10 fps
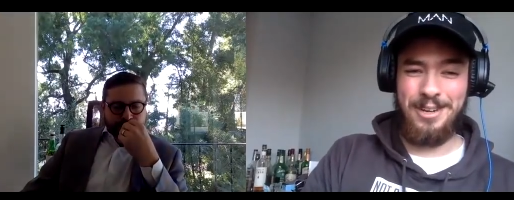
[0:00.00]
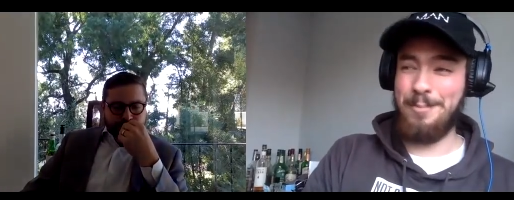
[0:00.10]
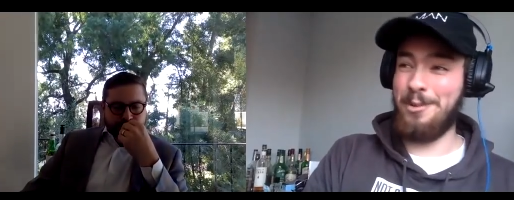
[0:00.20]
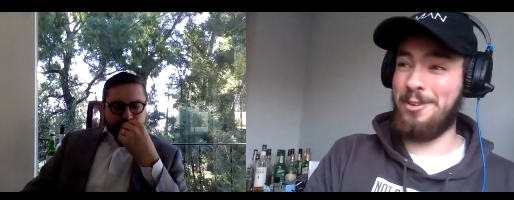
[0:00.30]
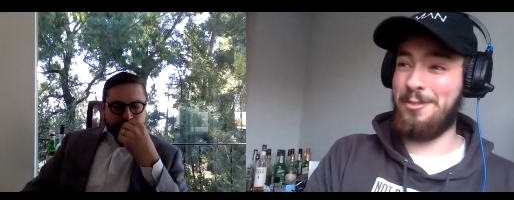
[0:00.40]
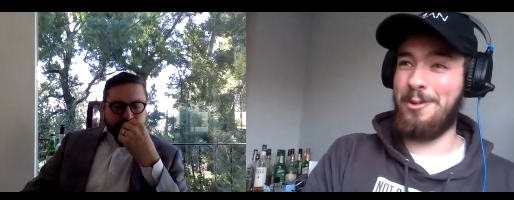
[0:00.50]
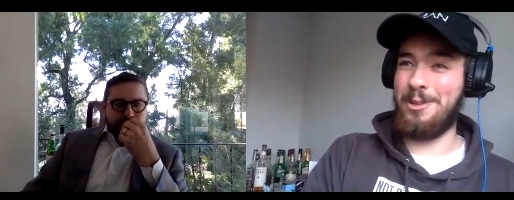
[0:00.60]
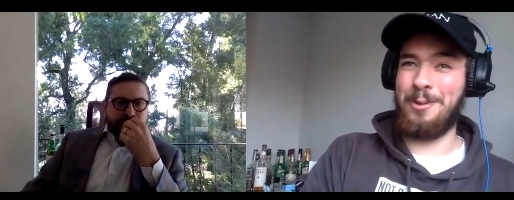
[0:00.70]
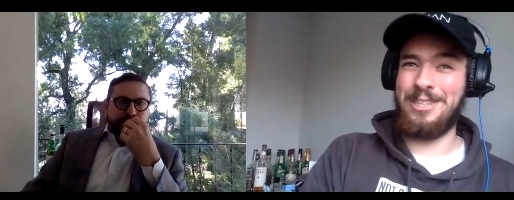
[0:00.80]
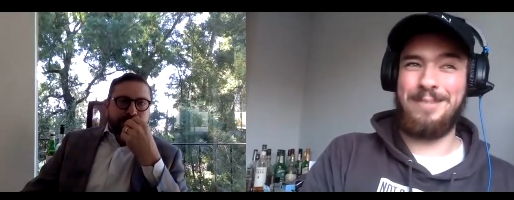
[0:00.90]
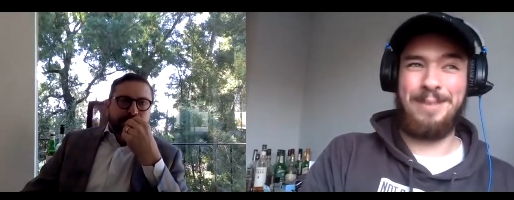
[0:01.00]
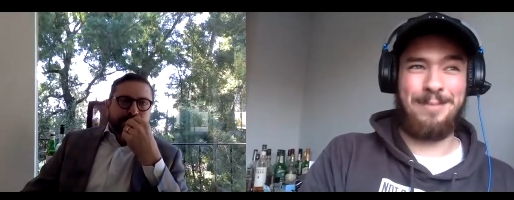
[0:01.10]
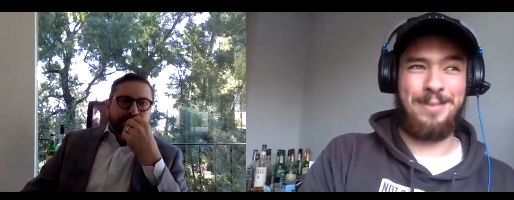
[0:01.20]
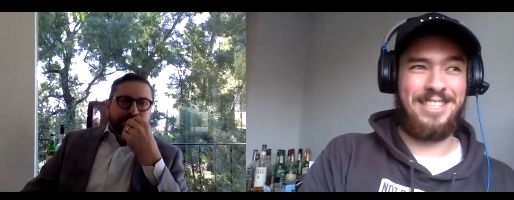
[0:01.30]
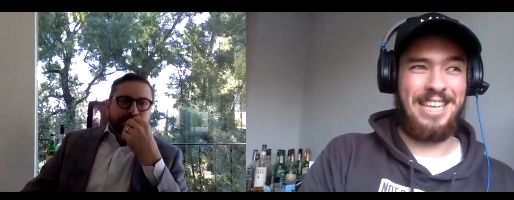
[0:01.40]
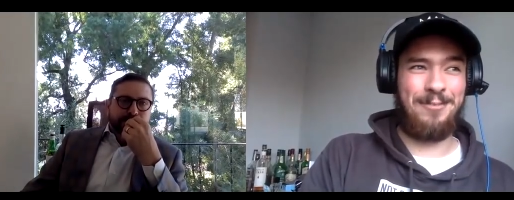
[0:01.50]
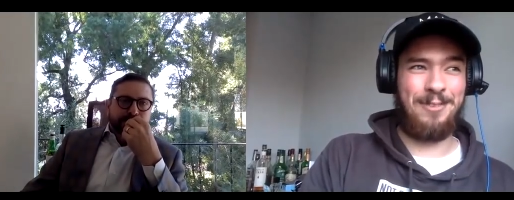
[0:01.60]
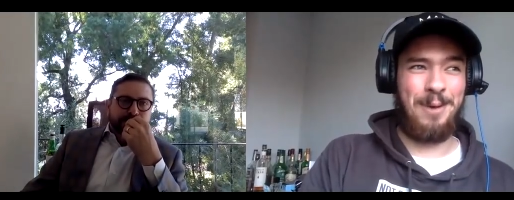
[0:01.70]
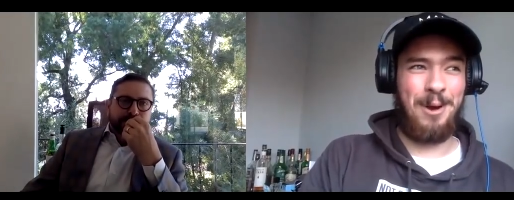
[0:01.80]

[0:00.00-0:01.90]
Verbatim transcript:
Speaker 1: I'm looking forward to watching it back myself. I'm